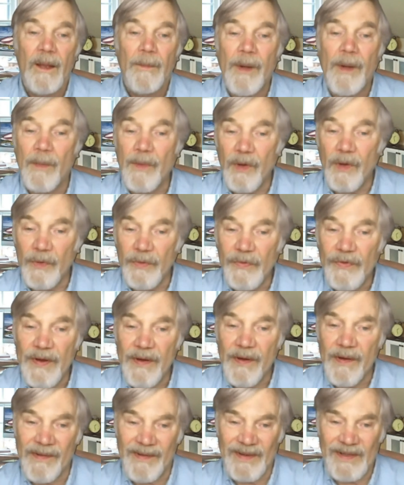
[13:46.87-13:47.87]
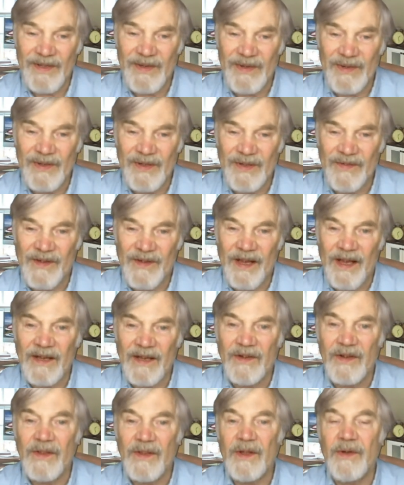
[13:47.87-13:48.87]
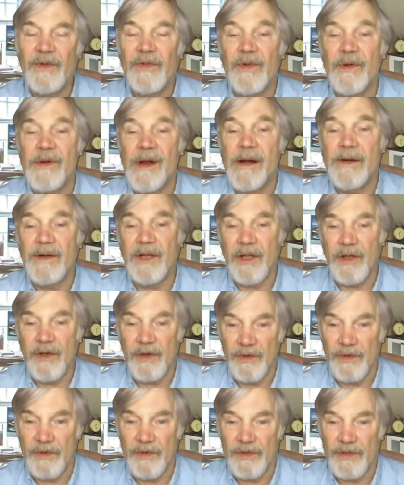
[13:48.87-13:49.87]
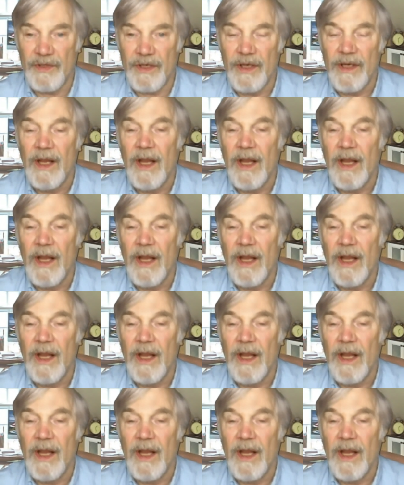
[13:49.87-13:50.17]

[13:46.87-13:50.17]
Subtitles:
But we also owe a duty of care to those who are accused.